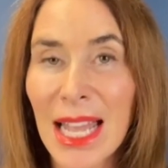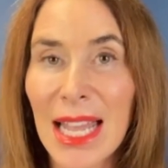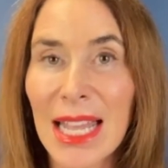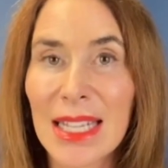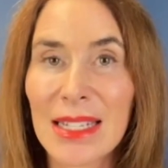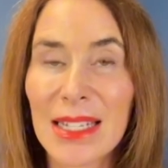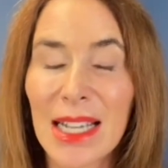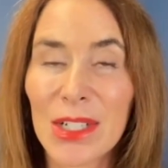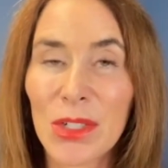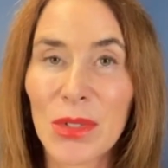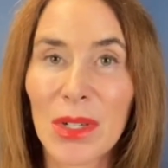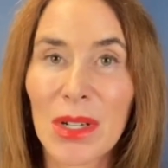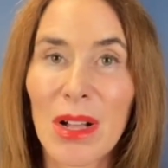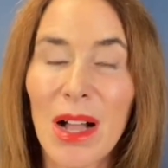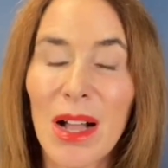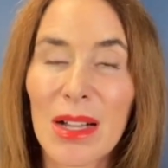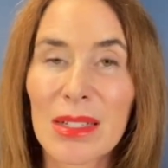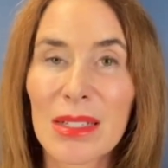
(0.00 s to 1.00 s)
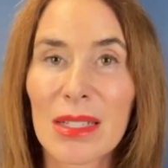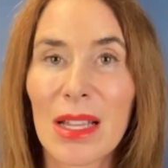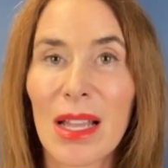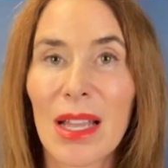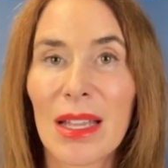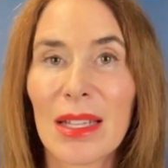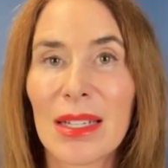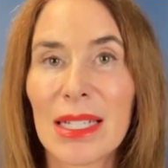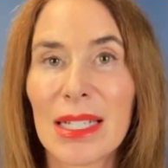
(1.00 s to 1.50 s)
And nitric
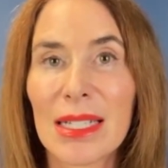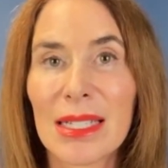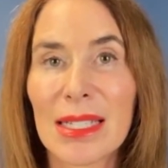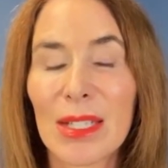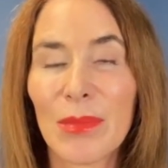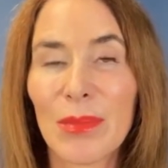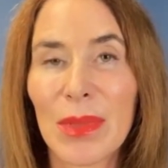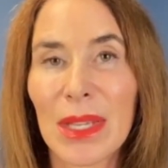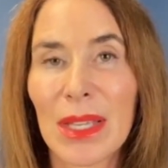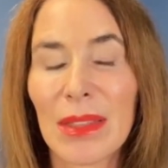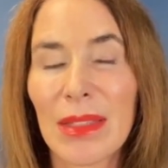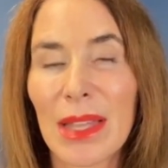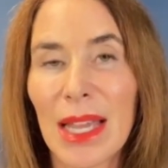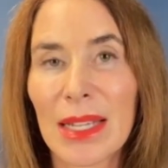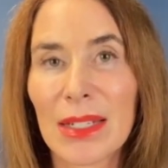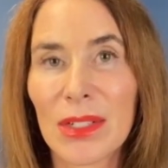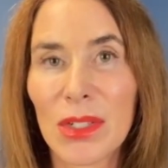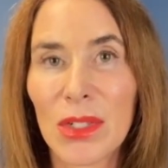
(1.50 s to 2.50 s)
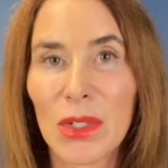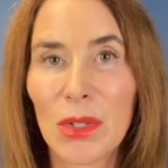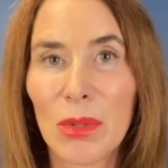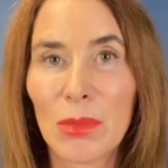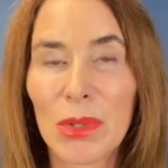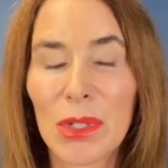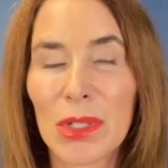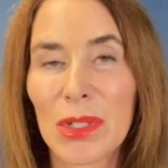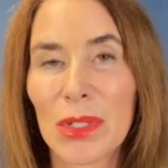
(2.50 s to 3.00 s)
oxide is something that you
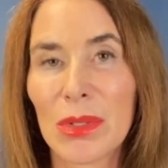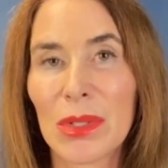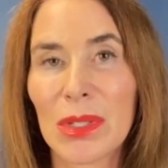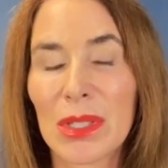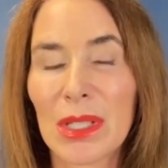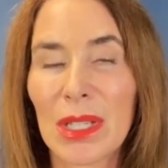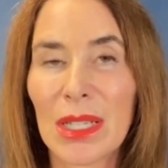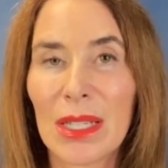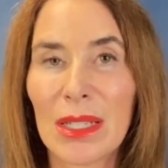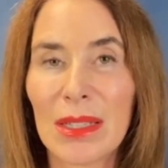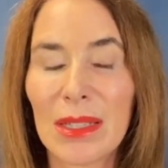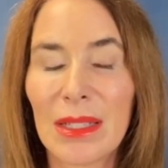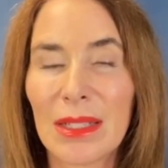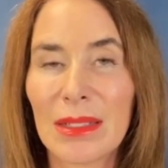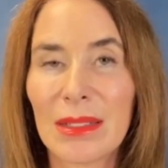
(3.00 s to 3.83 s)
produce in the